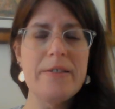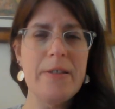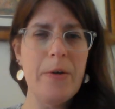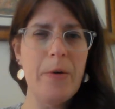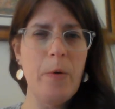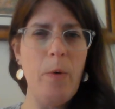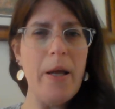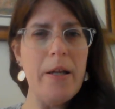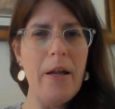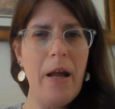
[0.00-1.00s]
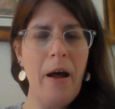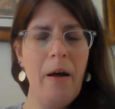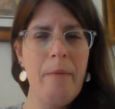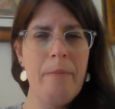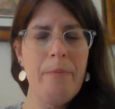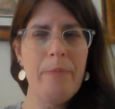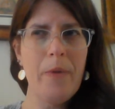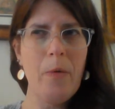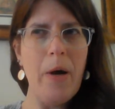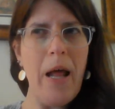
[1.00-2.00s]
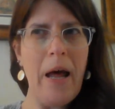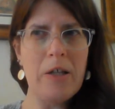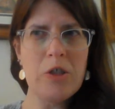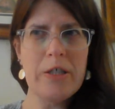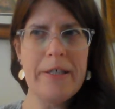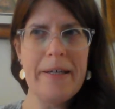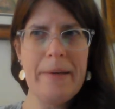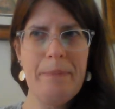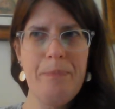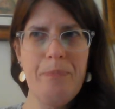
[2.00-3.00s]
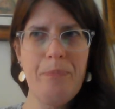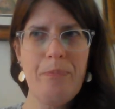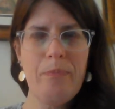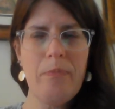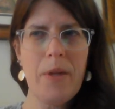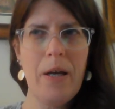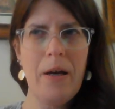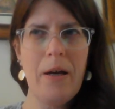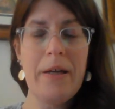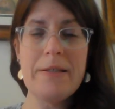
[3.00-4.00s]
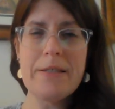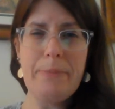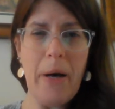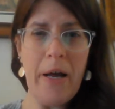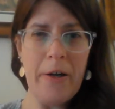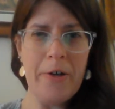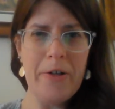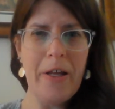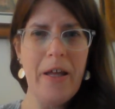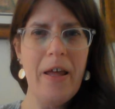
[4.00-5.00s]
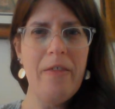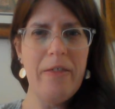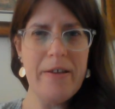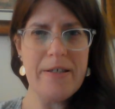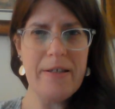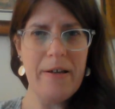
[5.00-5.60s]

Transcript: So what actually inspired this